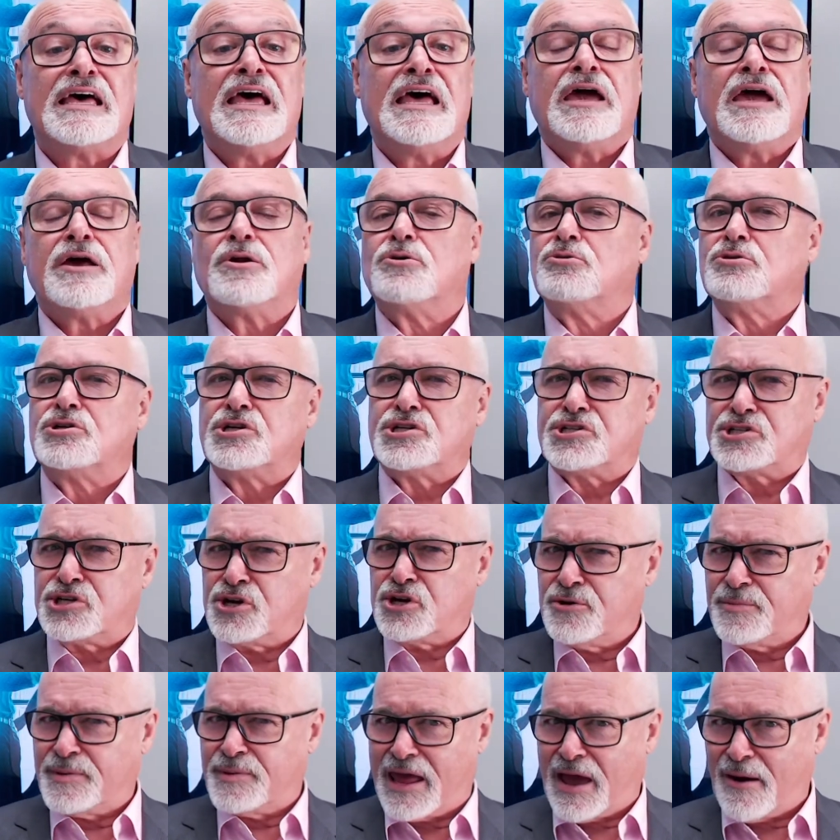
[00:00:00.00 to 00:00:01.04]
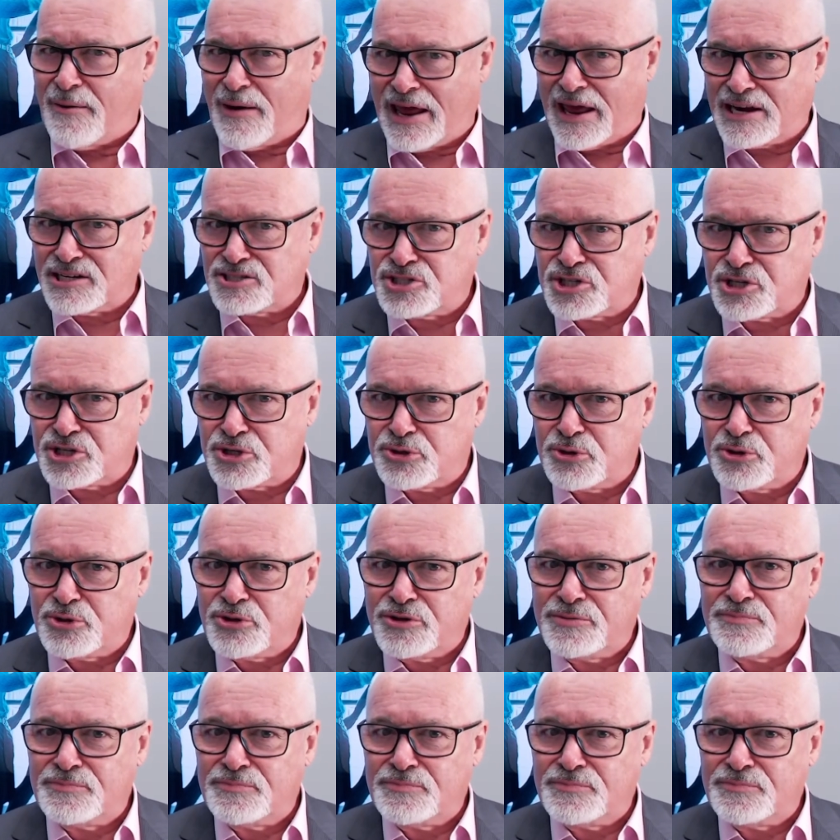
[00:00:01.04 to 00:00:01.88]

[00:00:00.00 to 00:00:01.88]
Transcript: It'll determine our attitude.